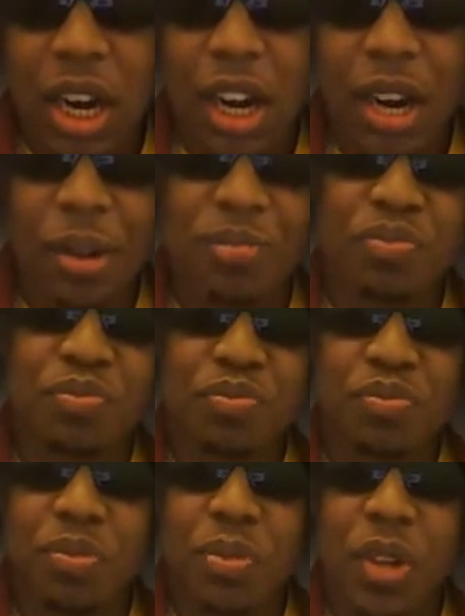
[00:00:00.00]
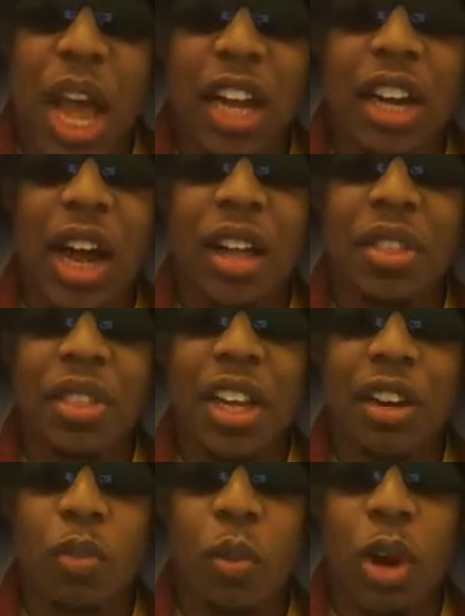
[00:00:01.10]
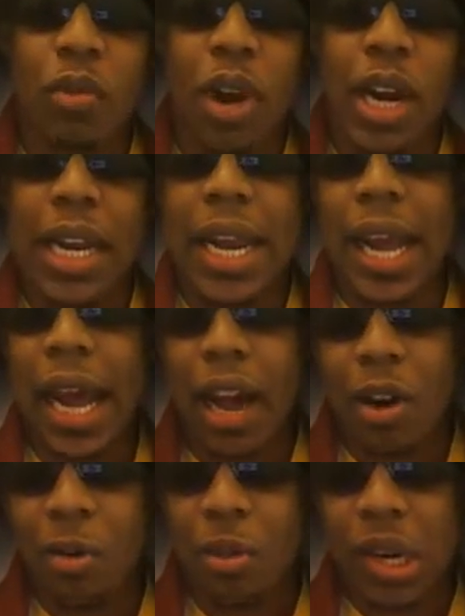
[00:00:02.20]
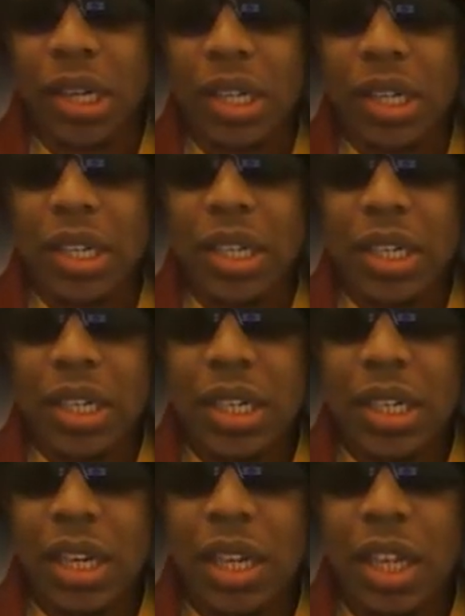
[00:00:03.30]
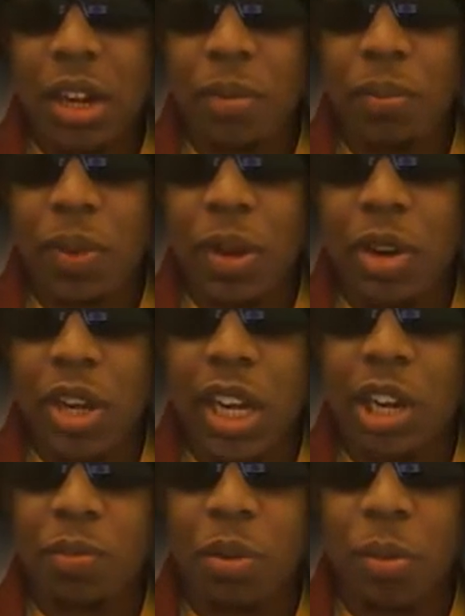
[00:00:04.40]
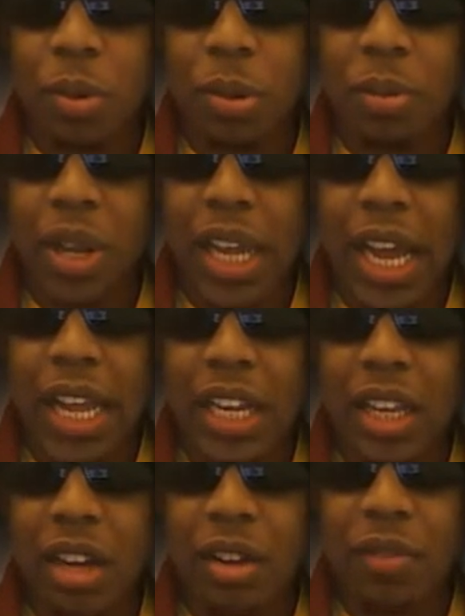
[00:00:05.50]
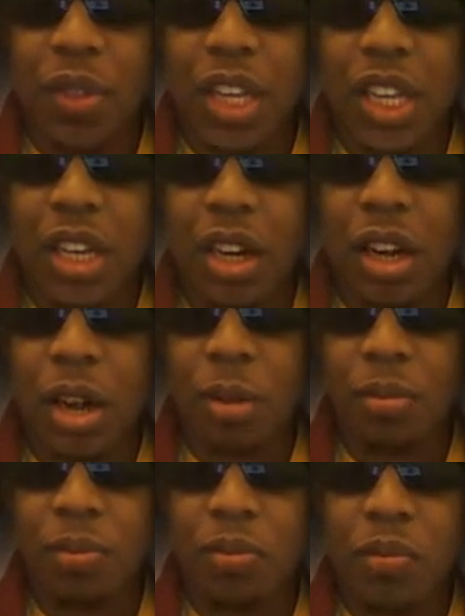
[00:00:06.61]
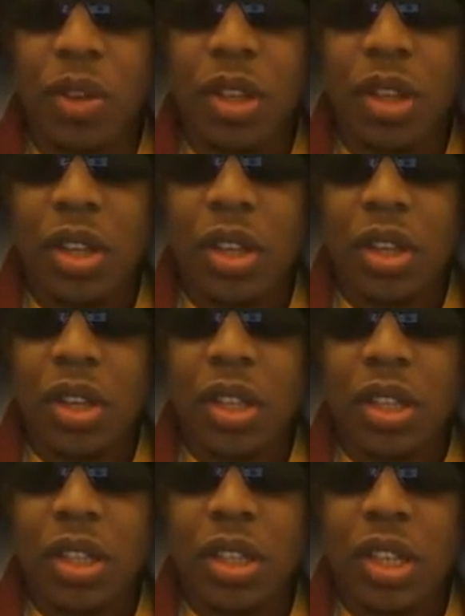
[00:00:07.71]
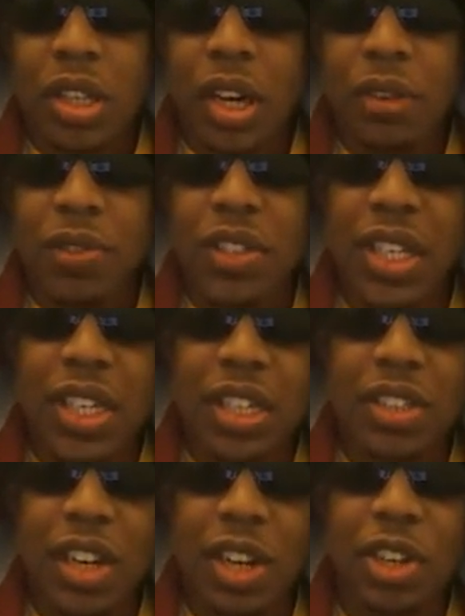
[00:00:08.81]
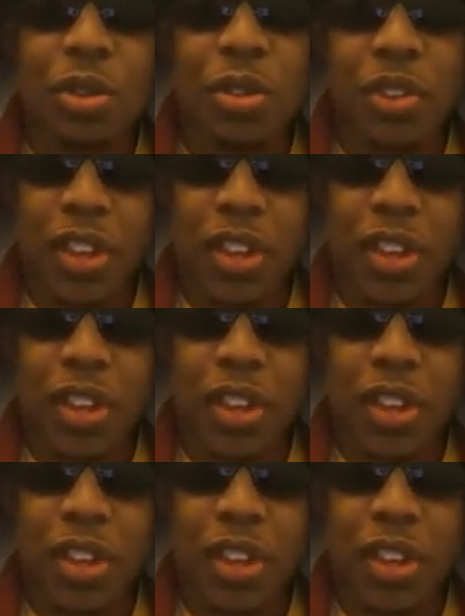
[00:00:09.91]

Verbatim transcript: um, I can't think of one right now, but it it could probably be any of the um, of City's uh, youth